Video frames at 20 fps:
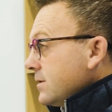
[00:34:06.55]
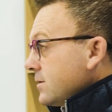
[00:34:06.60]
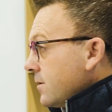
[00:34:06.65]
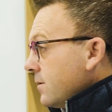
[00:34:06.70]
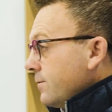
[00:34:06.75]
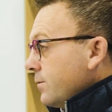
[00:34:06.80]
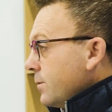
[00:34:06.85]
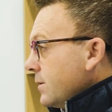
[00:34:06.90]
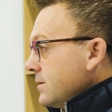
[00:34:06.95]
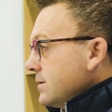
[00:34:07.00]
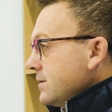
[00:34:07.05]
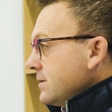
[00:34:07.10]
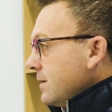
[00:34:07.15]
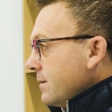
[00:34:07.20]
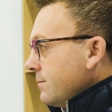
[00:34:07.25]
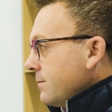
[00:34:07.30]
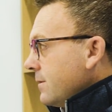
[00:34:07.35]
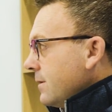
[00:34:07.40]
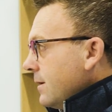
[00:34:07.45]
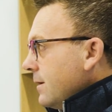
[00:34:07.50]
It's good for business
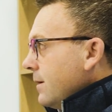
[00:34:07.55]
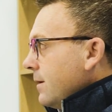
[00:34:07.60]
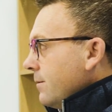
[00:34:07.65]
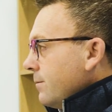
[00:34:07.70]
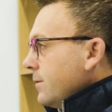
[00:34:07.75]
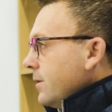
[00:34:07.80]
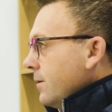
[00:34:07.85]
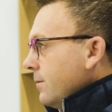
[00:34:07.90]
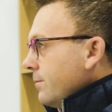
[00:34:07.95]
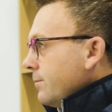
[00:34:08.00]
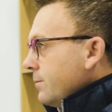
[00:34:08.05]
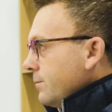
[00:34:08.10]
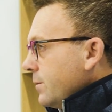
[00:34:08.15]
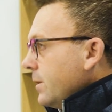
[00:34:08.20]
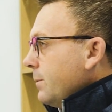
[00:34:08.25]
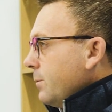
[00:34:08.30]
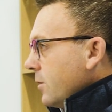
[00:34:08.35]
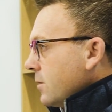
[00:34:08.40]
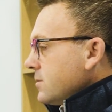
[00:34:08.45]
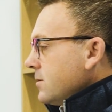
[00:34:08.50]
that yeah. you know
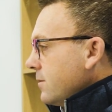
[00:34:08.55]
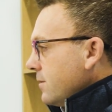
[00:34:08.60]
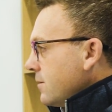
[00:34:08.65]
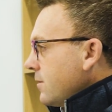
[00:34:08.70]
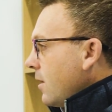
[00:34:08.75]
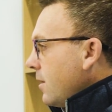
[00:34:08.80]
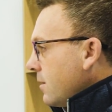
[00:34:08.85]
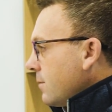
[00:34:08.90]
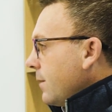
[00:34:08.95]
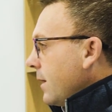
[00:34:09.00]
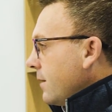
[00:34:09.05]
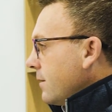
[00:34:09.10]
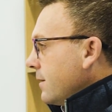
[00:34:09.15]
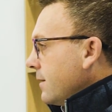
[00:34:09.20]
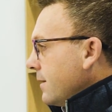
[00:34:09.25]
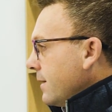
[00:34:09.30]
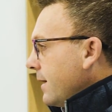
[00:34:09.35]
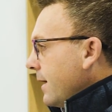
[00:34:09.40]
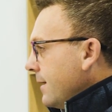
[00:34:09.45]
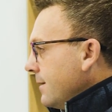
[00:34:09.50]
people are starting to talk about
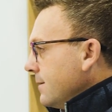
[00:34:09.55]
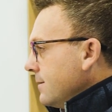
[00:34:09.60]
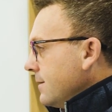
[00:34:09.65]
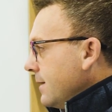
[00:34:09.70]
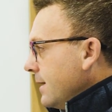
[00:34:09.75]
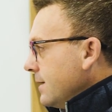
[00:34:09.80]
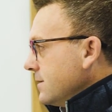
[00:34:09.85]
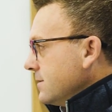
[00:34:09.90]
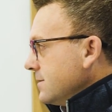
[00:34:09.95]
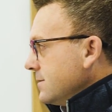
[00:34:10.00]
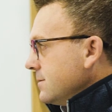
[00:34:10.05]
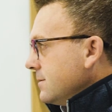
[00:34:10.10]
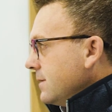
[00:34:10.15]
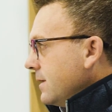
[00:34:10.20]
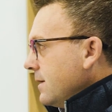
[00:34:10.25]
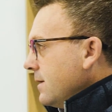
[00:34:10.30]
it, and it's